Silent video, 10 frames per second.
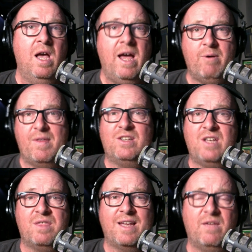Anyway, that's
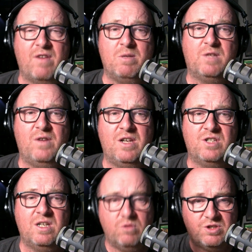it. Thank you very much for
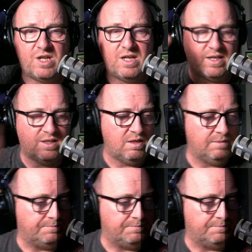listening. We'll see you next time.